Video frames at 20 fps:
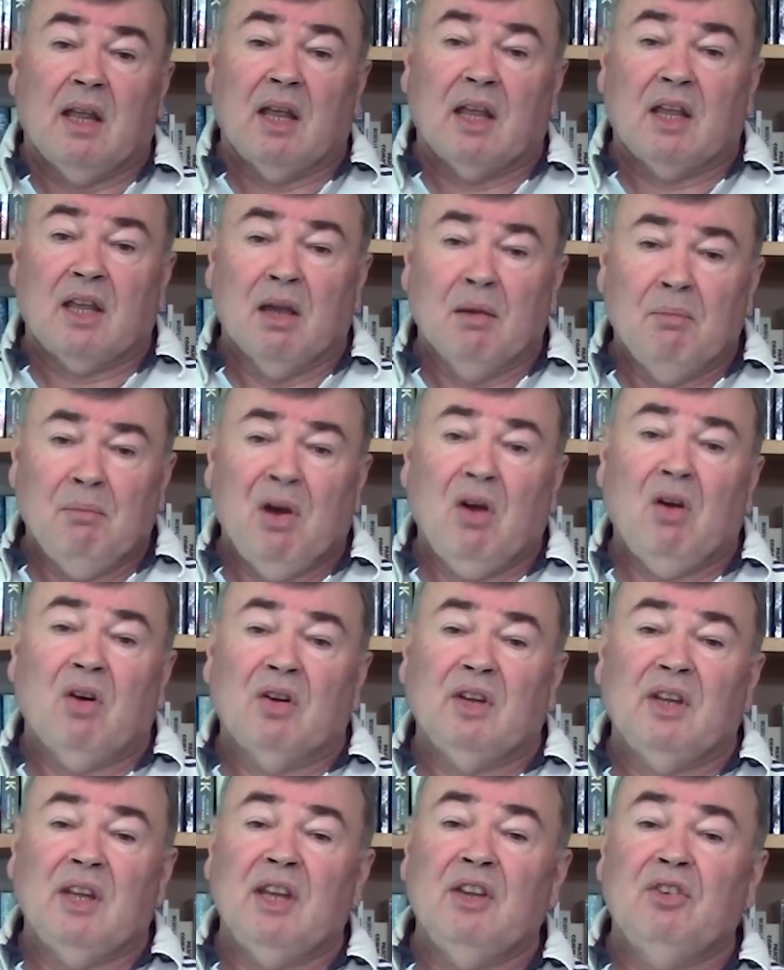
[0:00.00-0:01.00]

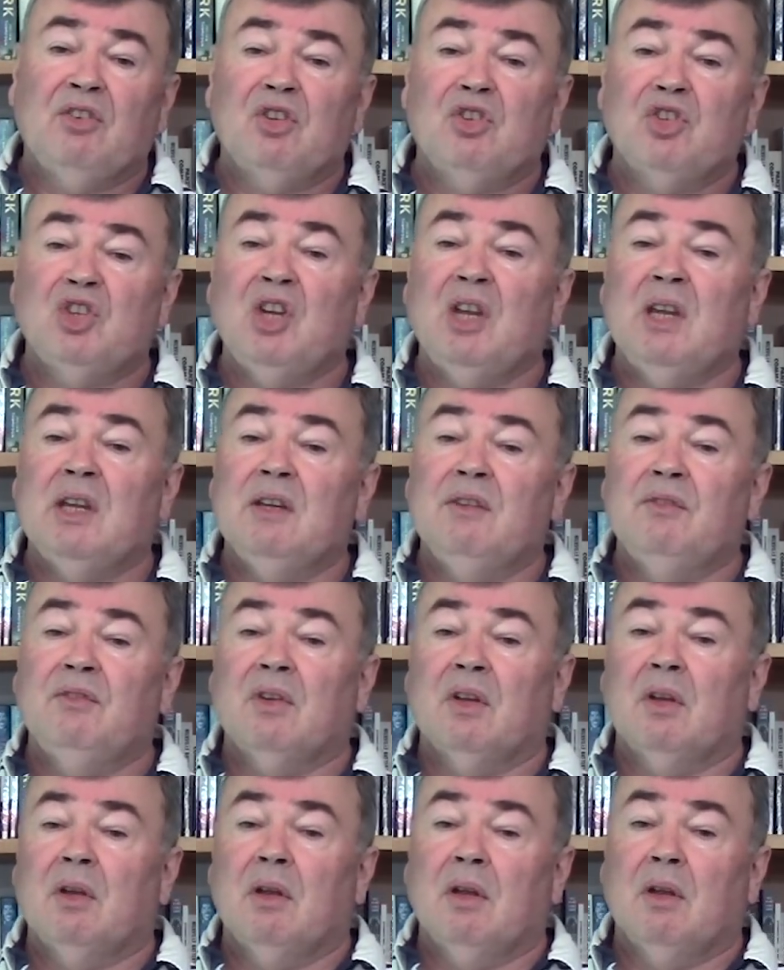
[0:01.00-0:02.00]
Command is achieved
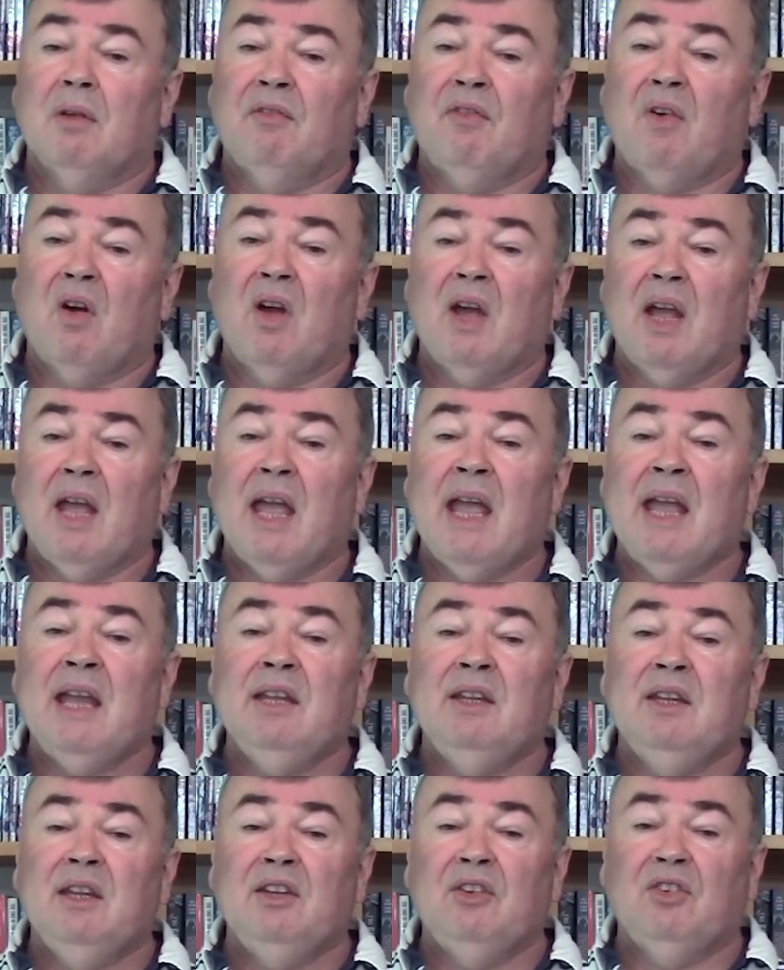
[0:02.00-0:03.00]
via
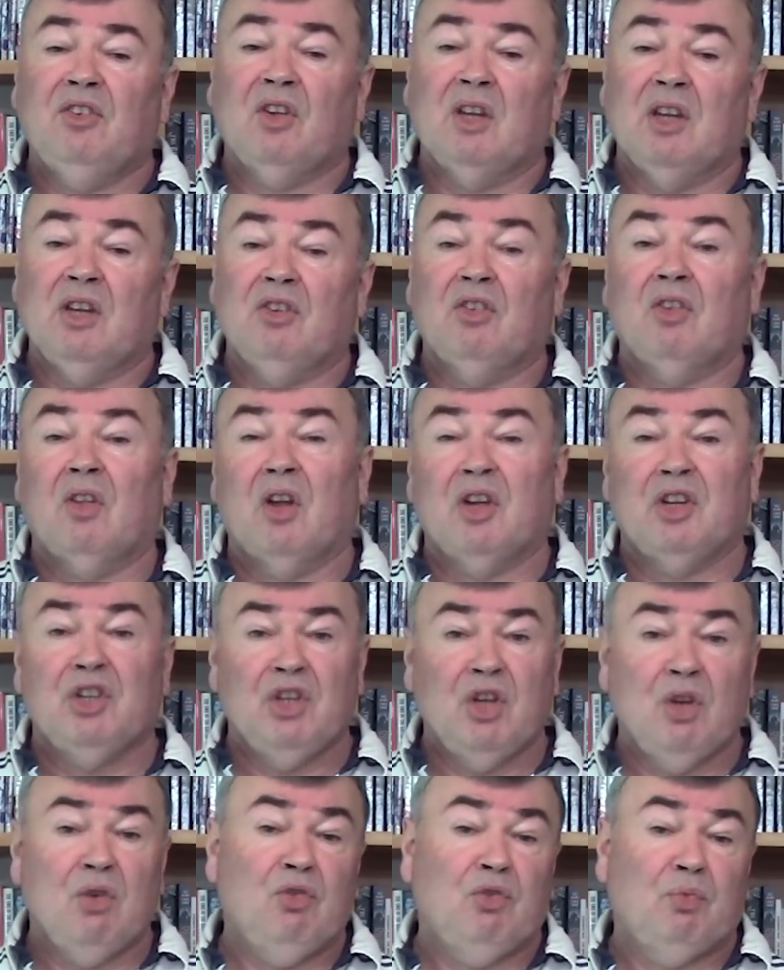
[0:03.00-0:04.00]
ADCs that are
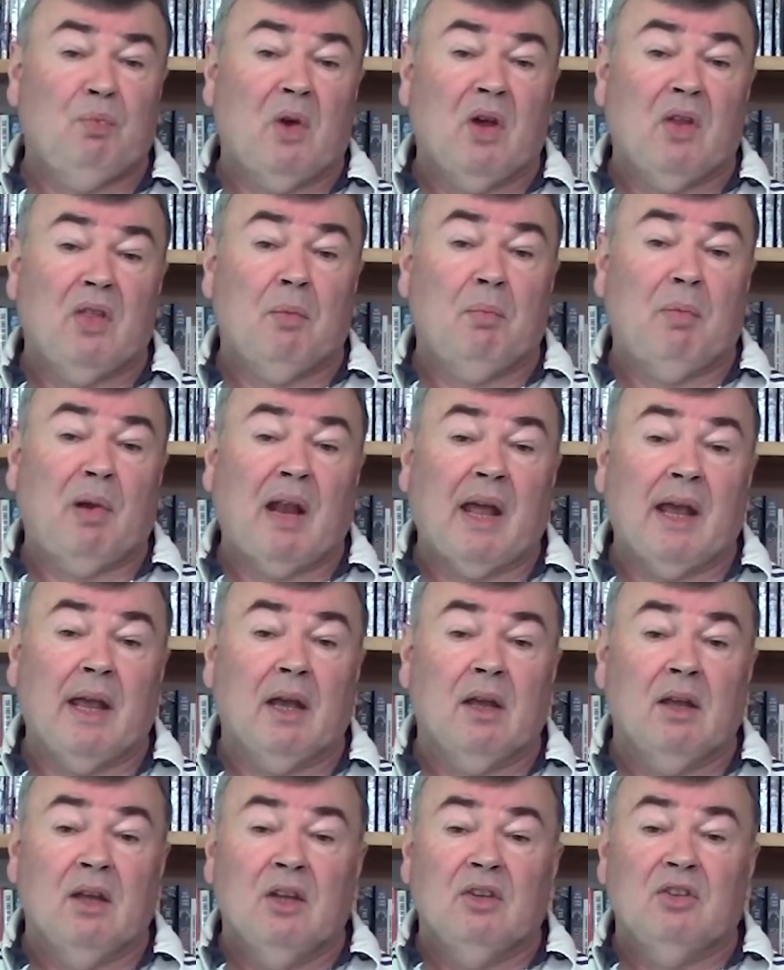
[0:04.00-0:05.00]
used by the
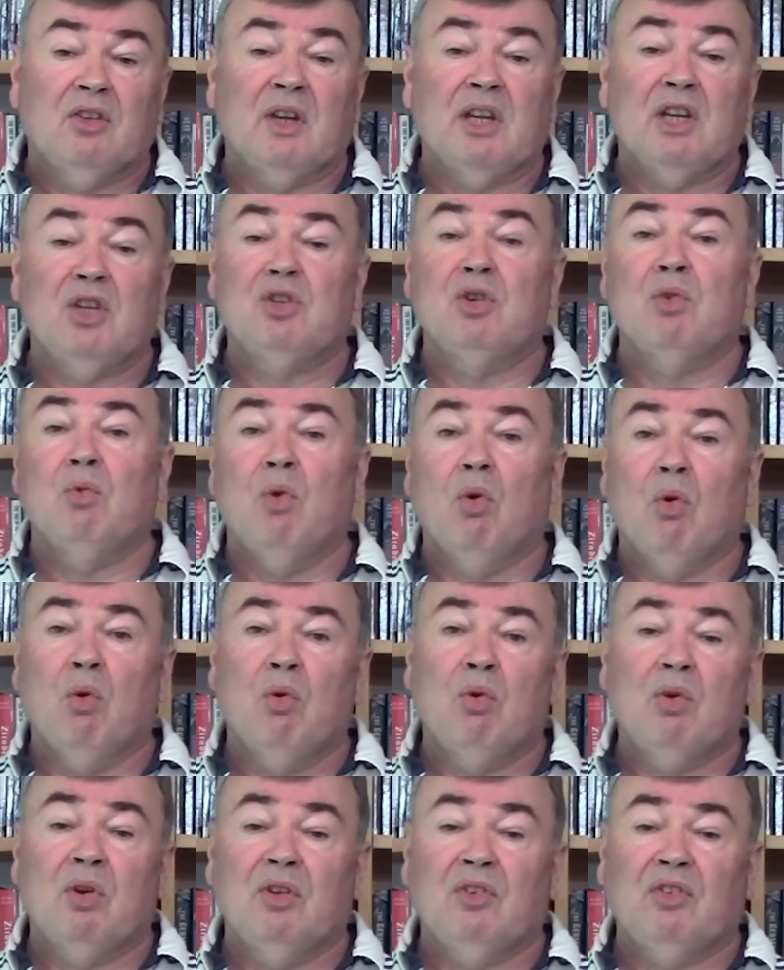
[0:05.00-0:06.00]
player to issue
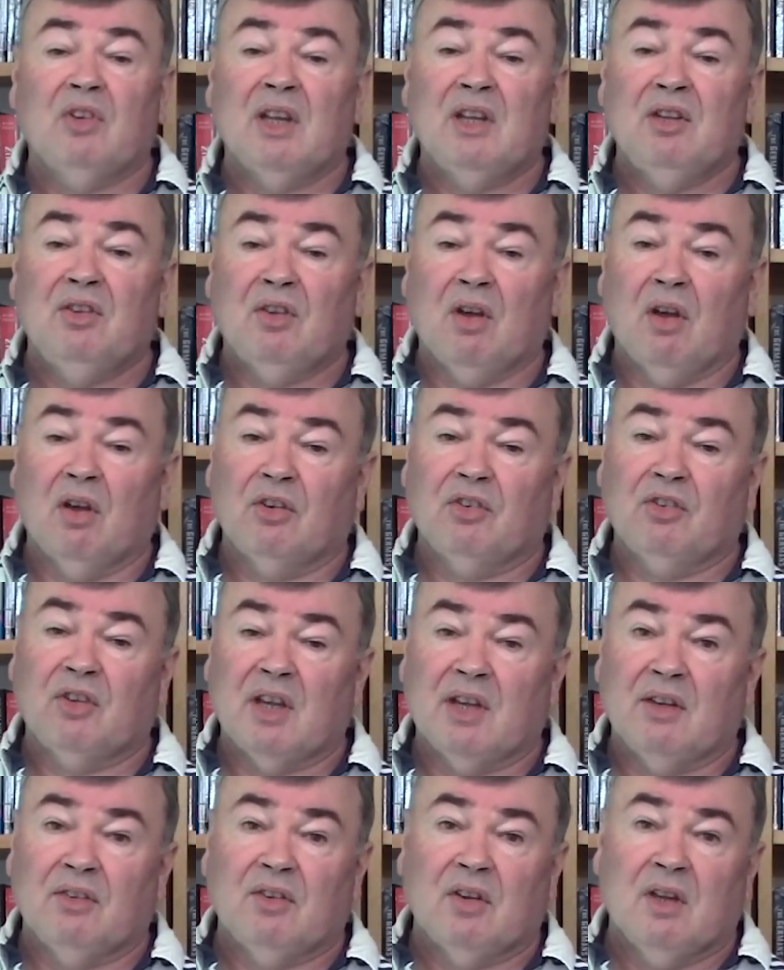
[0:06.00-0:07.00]
orders and
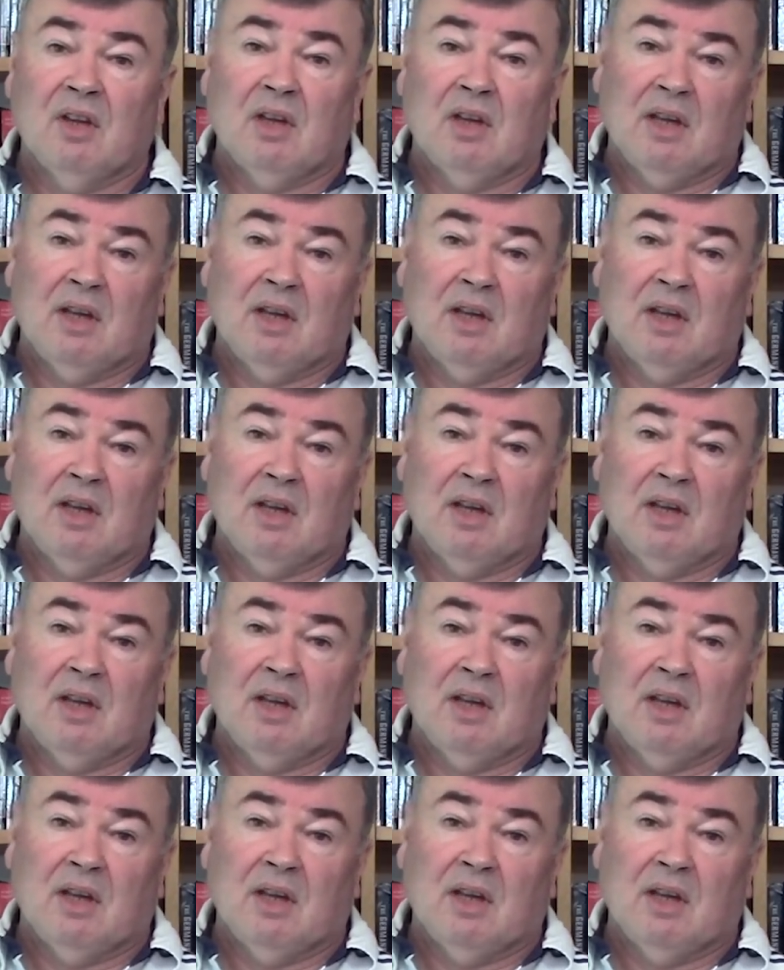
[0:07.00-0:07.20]
taskings.